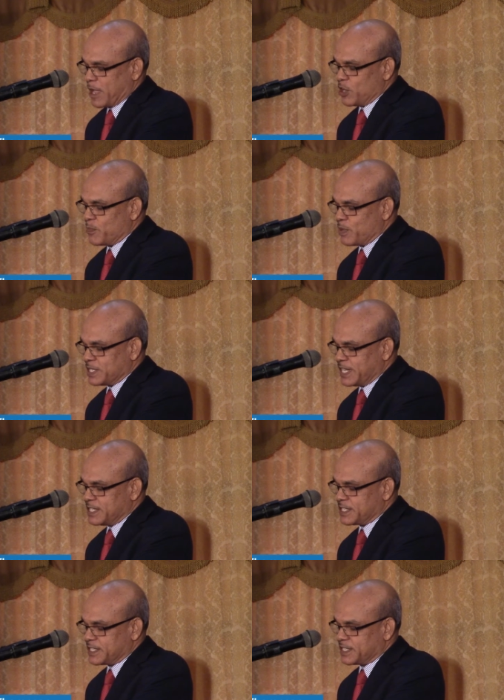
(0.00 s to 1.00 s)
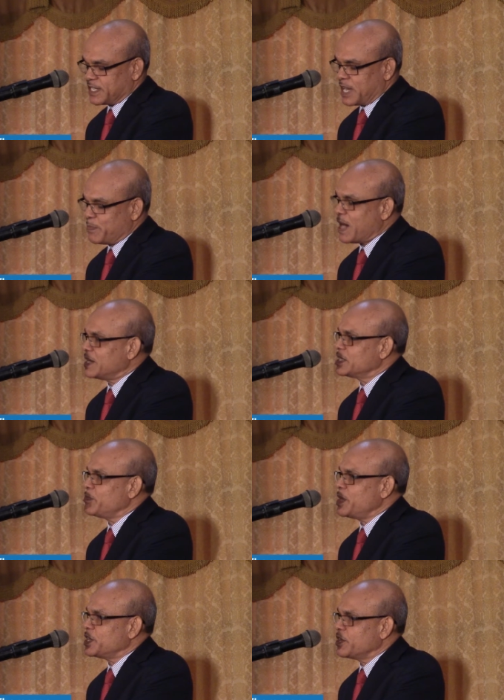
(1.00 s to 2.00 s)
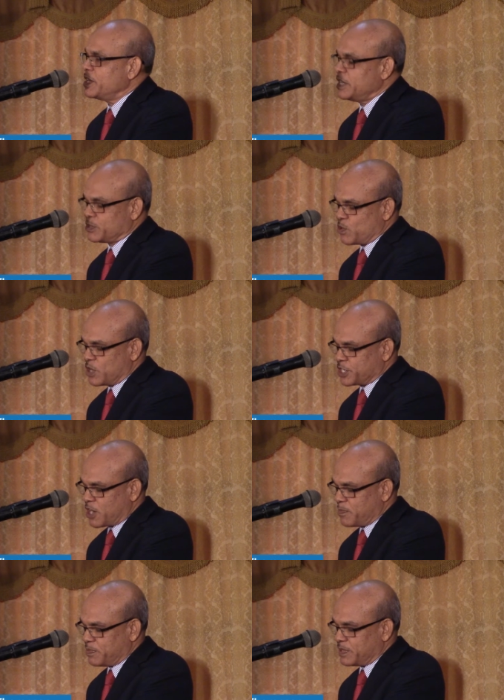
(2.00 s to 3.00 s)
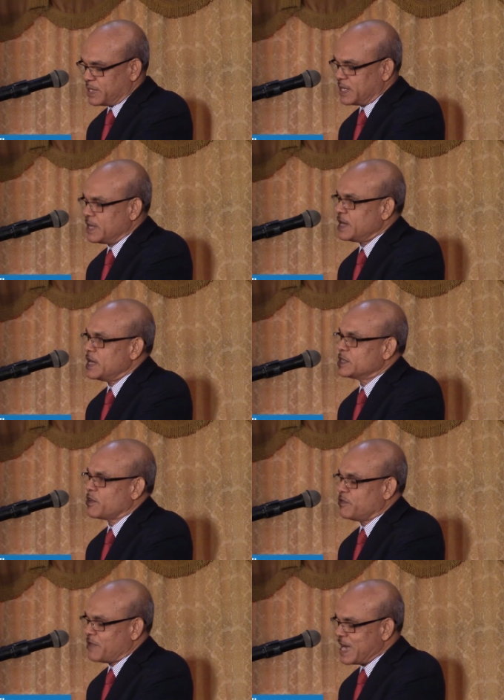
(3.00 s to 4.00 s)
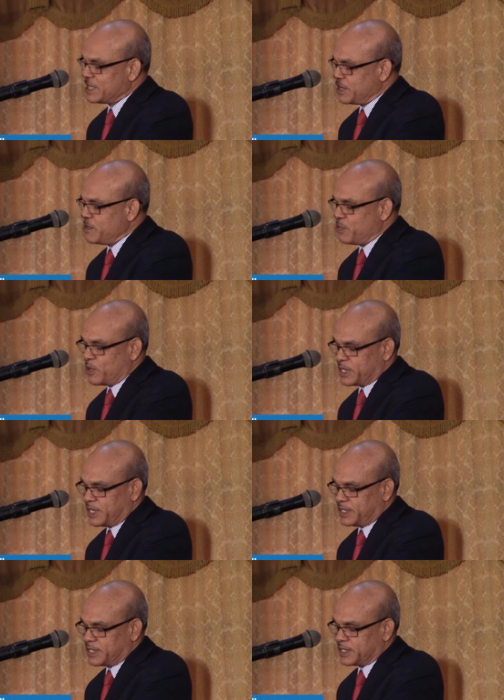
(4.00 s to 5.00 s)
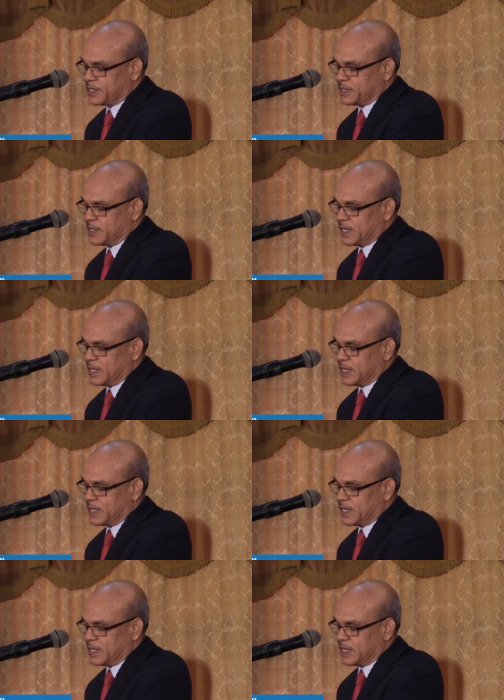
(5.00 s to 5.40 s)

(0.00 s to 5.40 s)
Your presence and participation in this workshop is of vital importance